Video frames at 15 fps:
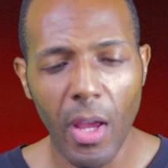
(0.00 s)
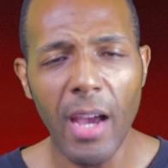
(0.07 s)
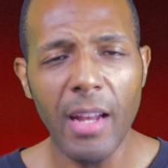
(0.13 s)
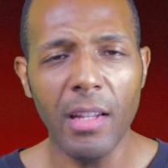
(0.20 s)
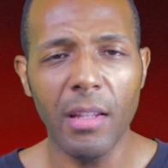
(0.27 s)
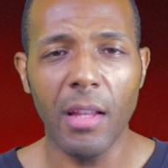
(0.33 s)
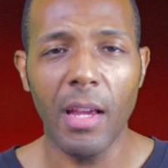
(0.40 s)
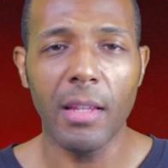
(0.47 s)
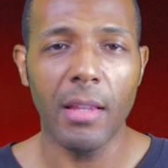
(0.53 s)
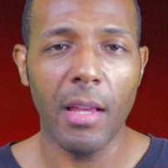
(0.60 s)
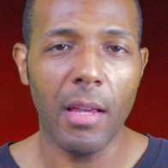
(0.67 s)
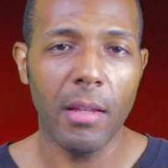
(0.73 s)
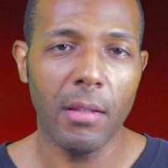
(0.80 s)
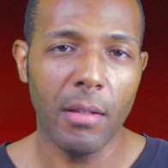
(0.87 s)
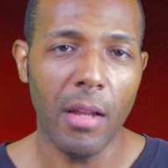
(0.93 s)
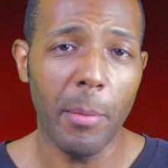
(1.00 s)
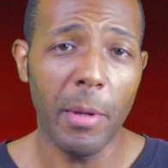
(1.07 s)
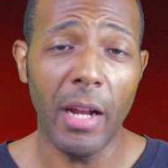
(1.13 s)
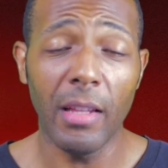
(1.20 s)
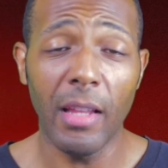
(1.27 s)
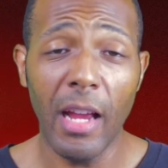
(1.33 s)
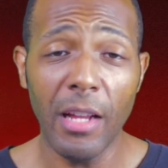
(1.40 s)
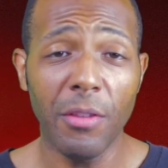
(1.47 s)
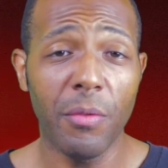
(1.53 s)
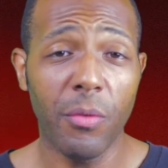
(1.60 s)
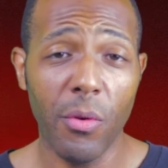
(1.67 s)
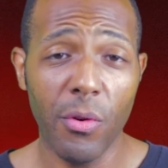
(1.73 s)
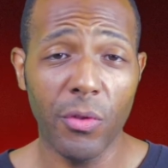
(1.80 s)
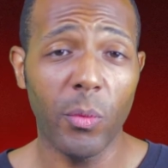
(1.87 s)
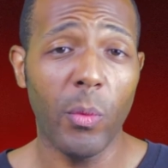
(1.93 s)
I didn't like that. I mean, I liked The
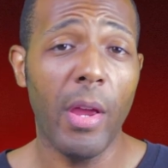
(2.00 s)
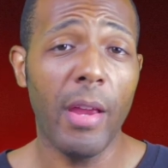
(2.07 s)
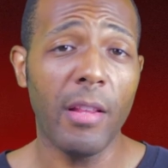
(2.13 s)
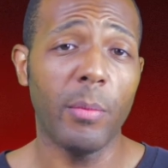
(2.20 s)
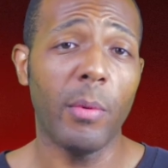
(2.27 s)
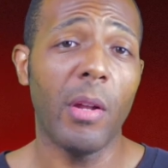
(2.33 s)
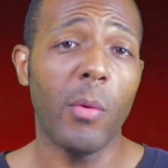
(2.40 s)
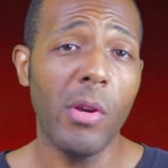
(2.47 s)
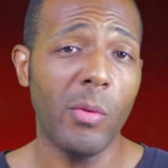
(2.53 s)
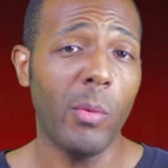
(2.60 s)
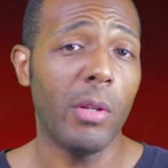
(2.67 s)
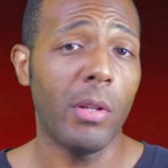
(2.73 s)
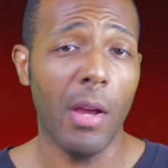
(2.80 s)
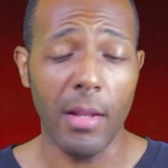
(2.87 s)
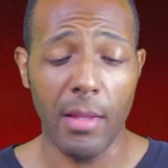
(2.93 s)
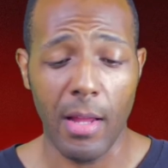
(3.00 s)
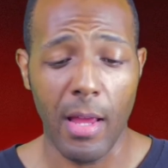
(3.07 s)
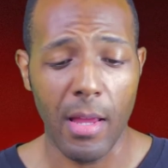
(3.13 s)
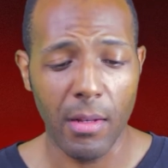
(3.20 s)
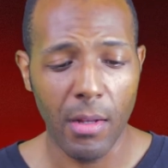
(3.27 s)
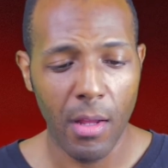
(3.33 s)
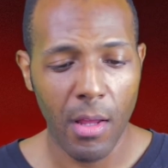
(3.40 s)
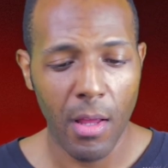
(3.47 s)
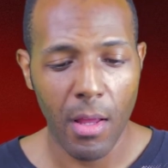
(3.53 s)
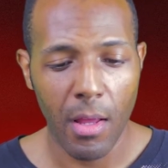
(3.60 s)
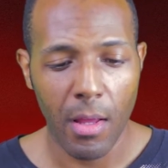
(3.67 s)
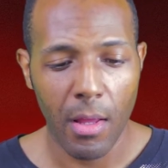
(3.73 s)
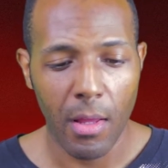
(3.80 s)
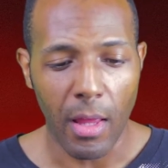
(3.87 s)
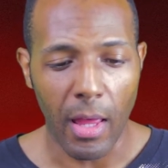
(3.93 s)
Force Awakens, but I wish we'd gotten that.
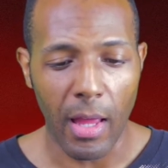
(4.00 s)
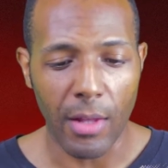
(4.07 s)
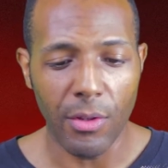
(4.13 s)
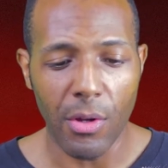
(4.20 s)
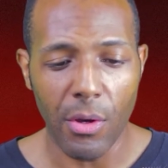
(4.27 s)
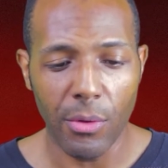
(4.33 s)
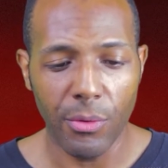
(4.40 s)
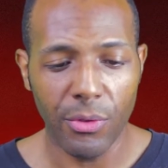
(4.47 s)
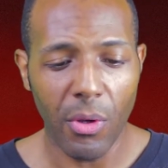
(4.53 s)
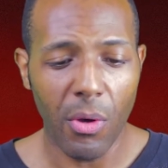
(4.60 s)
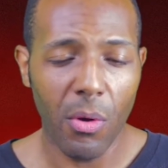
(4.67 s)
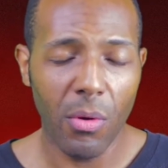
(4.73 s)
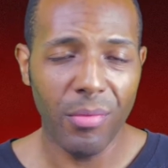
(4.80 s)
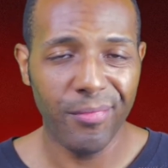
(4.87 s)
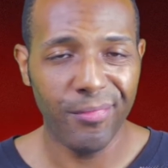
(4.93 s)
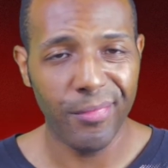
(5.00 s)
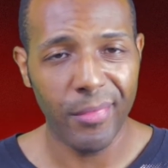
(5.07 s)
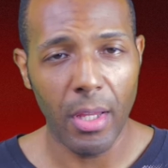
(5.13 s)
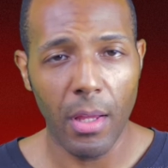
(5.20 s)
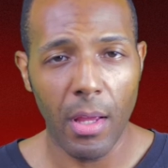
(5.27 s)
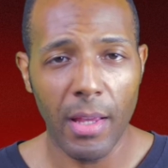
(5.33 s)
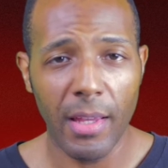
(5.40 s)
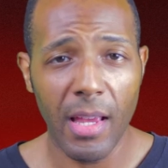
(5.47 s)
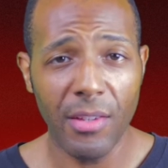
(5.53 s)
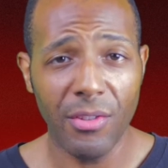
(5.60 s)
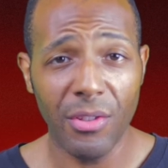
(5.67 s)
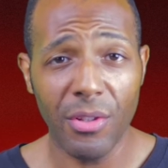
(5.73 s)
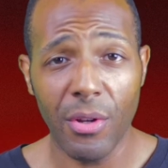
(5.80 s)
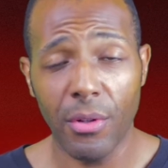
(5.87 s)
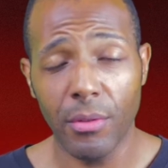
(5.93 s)
And you know, so I
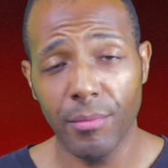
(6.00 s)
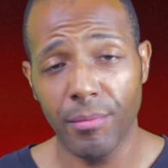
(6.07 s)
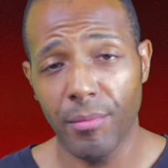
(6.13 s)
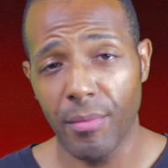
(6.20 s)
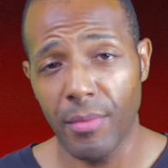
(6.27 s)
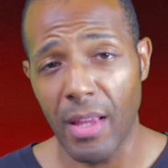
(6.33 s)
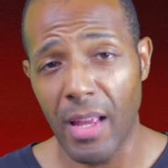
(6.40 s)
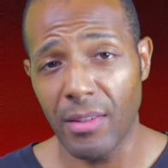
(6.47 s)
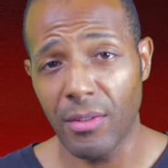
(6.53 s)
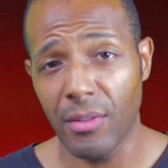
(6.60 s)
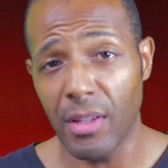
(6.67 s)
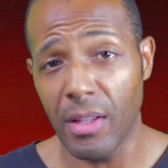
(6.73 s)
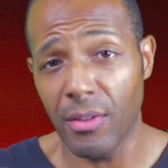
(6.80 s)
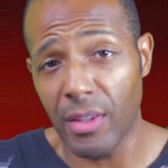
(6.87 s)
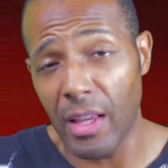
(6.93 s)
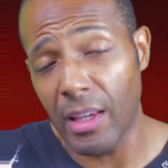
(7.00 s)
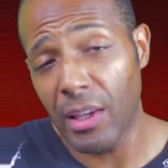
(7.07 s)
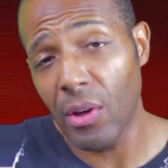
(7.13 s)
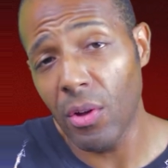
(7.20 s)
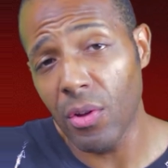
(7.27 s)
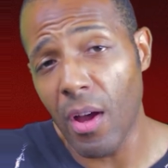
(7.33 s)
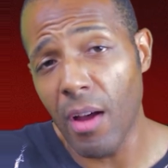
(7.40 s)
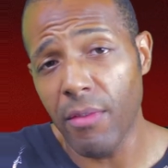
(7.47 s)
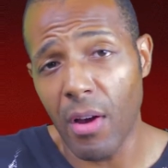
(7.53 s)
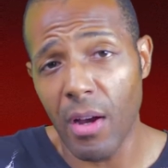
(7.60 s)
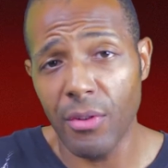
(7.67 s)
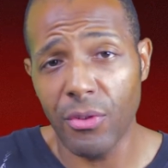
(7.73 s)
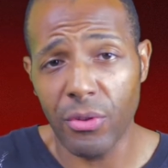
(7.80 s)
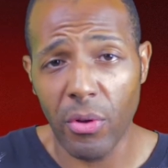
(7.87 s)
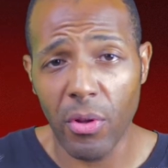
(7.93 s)
guess you know that since they killed off
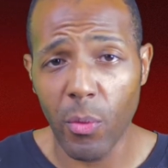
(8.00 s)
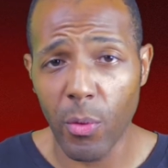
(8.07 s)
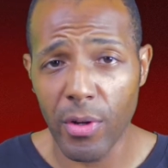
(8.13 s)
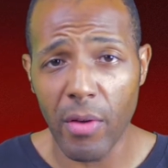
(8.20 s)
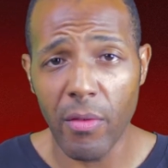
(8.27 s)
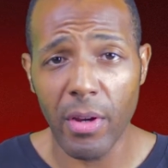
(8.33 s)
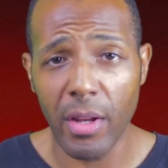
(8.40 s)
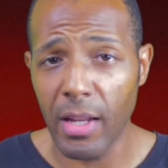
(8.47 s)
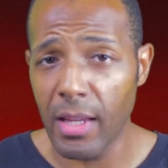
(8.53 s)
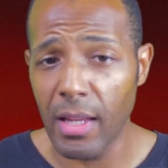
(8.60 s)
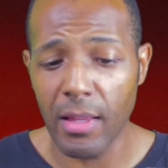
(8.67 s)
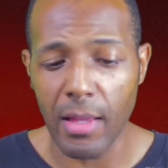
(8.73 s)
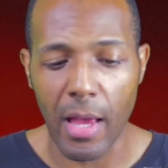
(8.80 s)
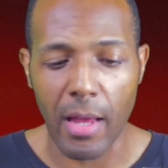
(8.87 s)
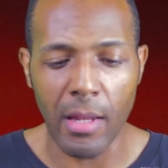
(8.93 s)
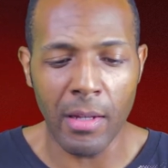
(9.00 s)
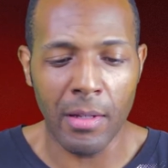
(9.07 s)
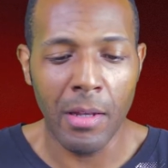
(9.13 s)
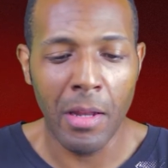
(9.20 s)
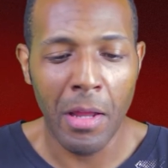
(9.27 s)
Han Solo, we're never going to get that.